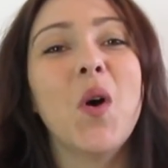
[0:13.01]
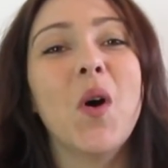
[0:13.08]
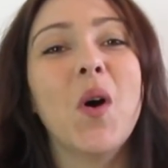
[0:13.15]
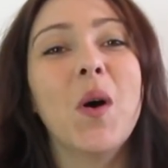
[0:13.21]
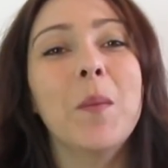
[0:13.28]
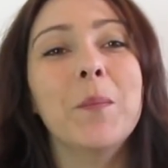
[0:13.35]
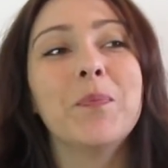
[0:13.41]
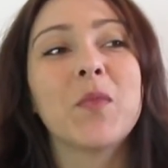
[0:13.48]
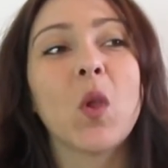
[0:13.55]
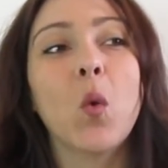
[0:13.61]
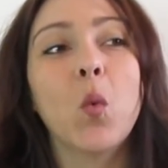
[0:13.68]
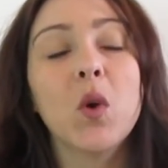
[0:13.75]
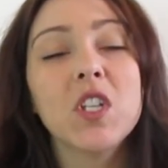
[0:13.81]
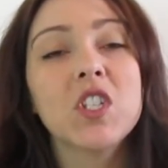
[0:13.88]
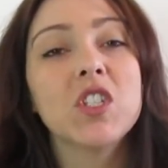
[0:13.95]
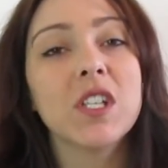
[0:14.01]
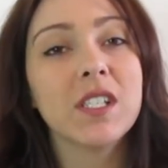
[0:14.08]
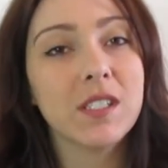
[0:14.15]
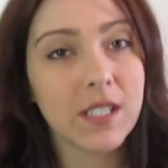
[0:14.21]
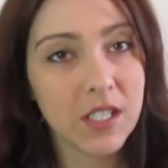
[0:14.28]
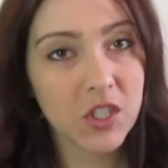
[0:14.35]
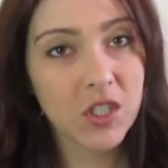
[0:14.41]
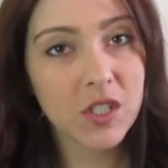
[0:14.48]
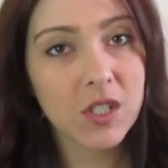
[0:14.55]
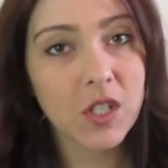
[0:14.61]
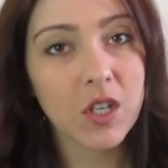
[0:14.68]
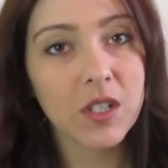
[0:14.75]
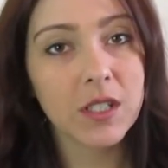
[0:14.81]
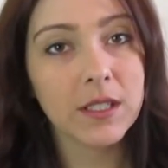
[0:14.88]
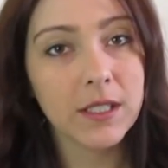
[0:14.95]
um, which extensions
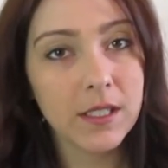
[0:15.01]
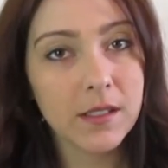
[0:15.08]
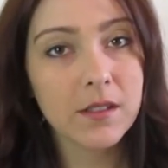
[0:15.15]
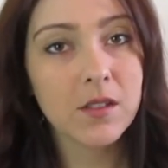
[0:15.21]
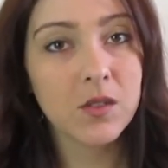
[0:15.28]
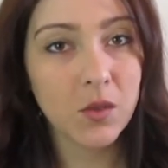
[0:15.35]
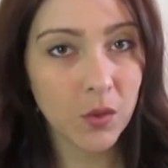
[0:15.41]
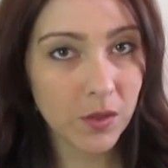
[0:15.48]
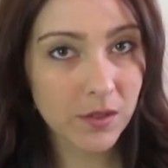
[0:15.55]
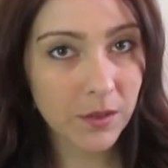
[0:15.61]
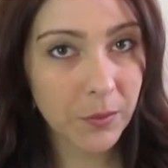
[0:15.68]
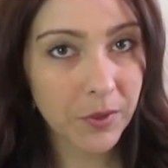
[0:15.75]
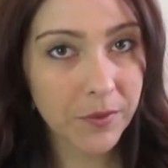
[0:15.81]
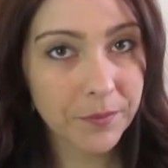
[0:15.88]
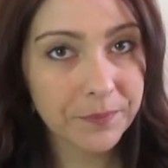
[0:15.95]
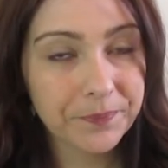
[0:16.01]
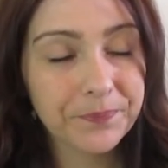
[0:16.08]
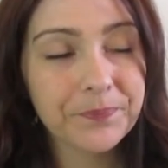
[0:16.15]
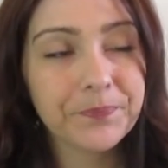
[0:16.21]
are the least noticeable?